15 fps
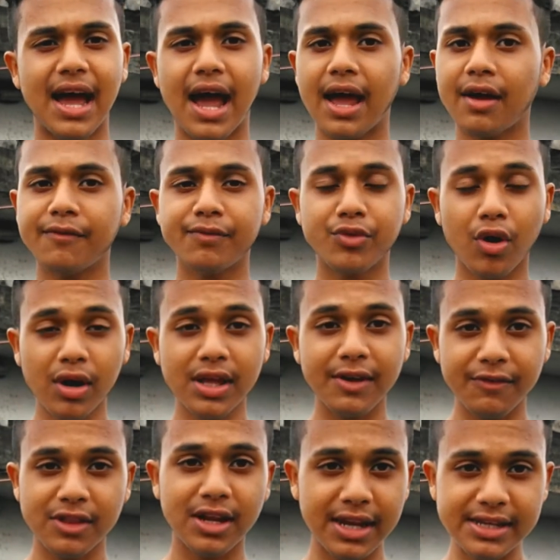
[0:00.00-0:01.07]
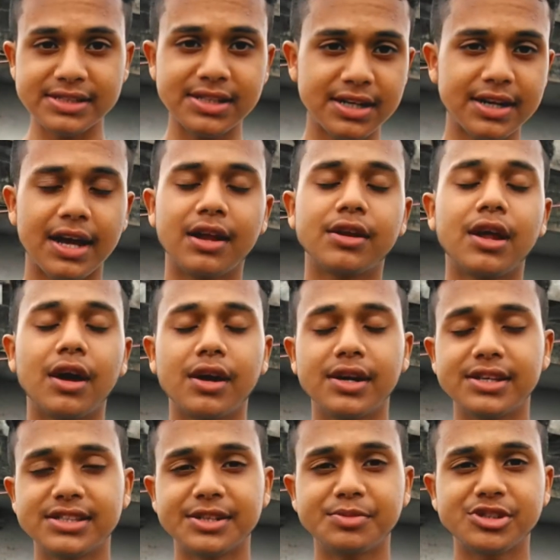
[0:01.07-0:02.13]
I have not given the links in the
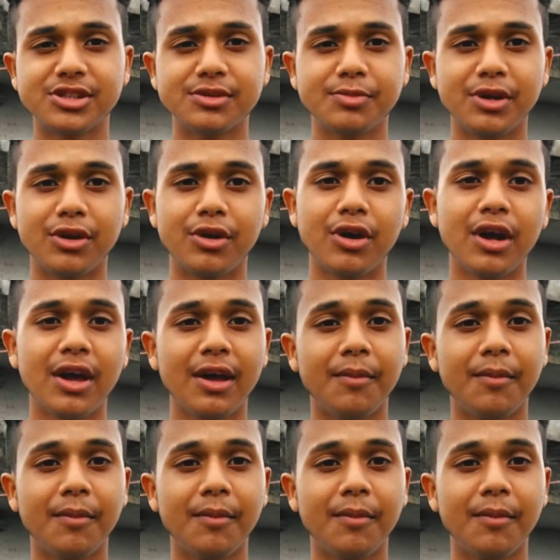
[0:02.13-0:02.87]
description below